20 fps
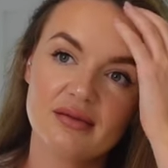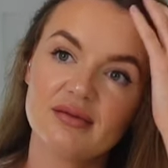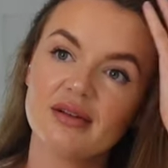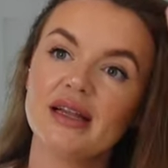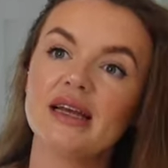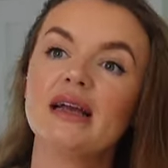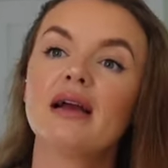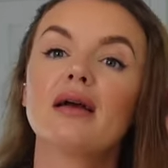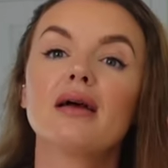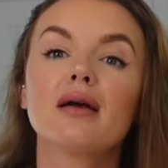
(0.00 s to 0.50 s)

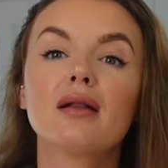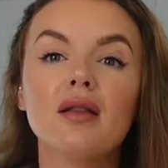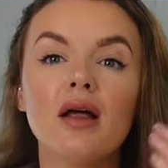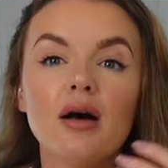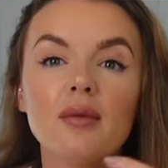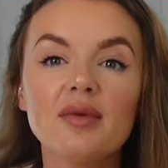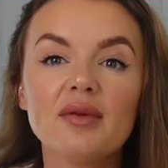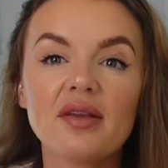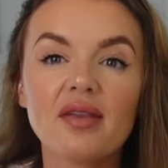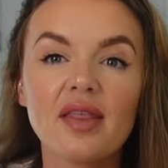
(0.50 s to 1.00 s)
like
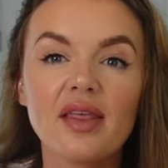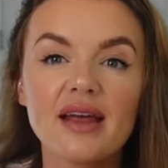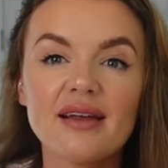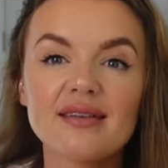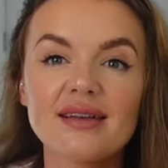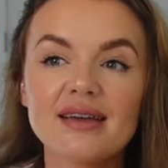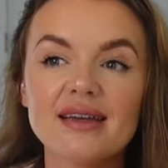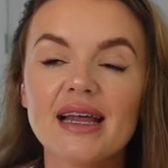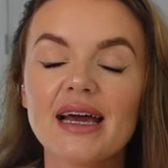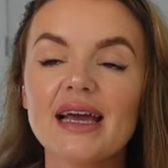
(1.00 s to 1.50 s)
clubs and
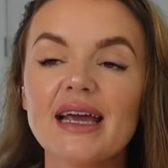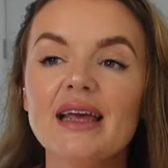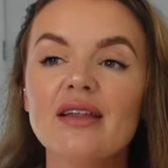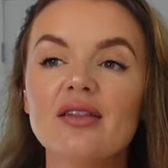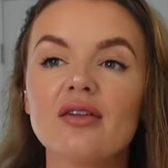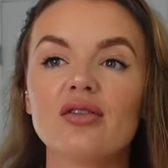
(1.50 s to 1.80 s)
things at night.